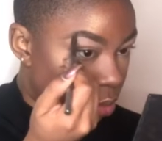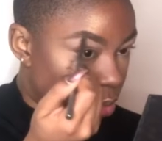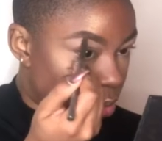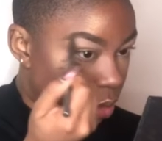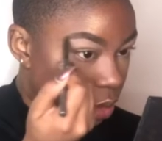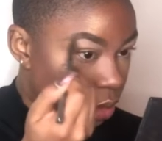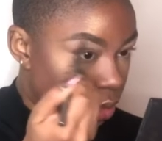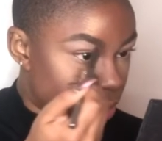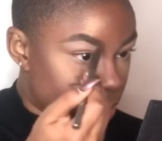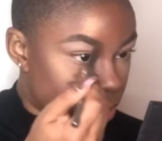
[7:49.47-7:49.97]

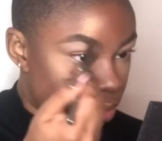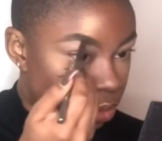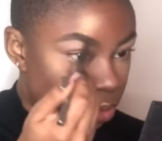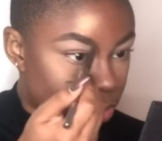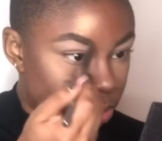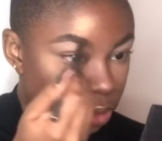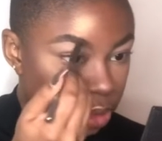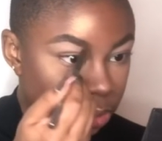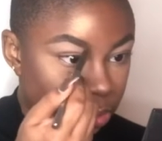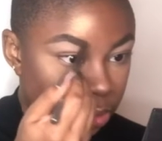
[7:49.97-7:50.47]
brush
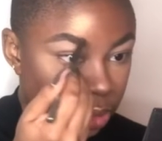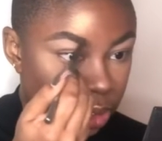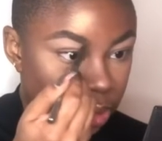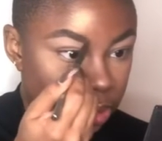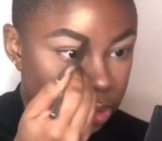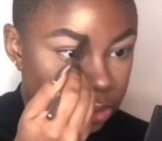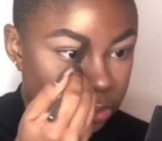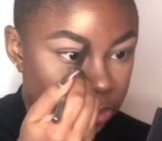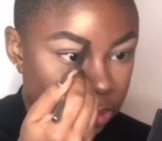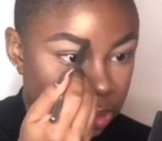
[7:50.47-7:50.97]
through my
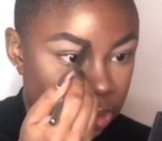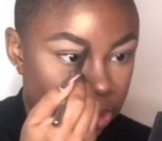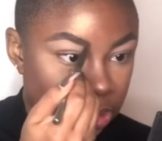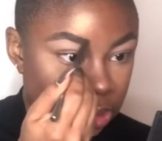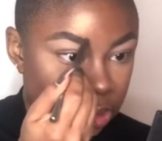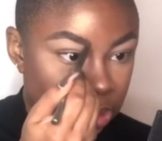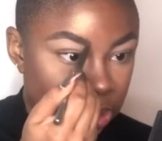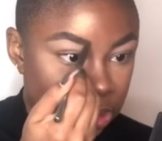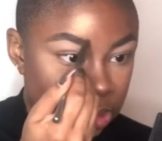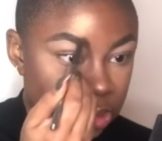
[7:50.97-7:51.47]
brows with
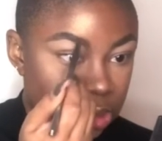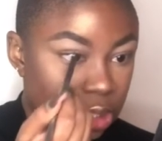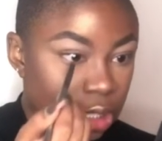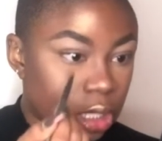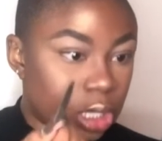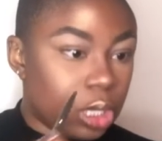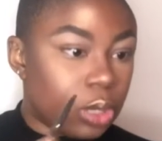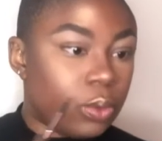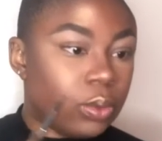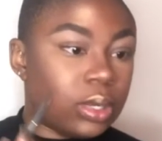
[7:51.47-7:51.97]
this.
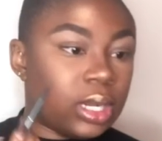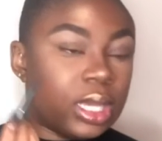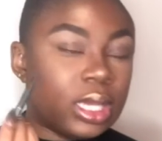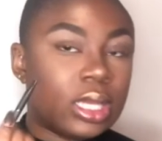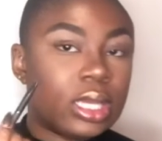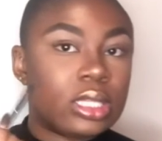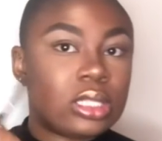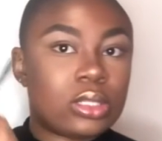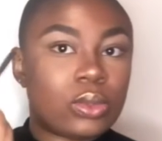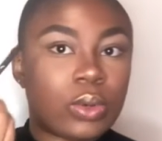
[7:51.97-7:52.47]
When I
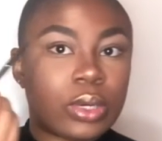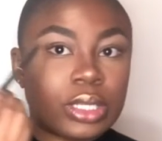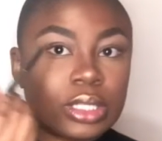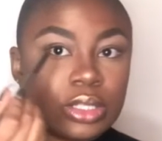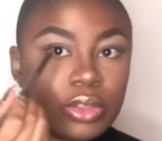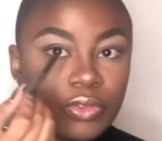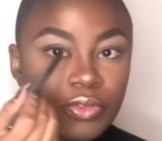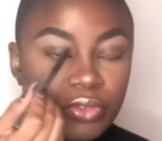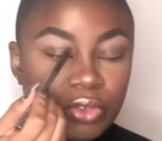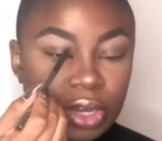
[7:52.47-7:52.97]
get towards
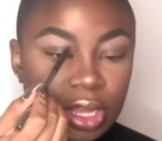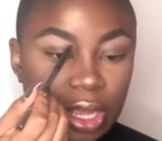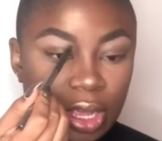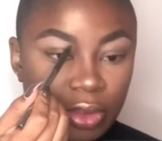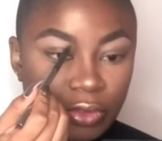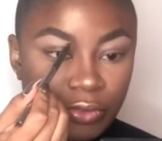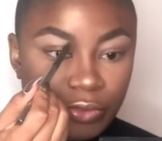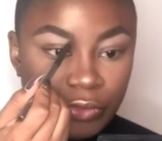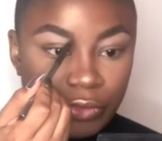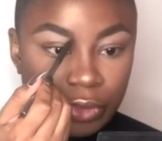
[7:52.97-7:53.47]
the front,
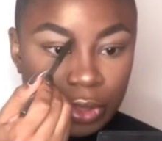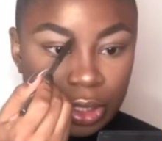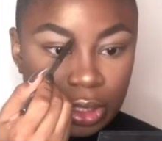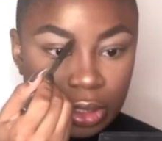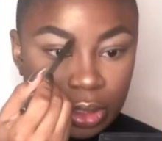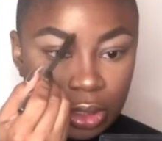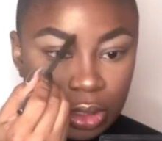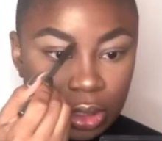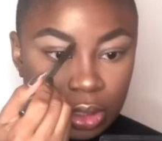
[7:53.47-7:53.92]
I flick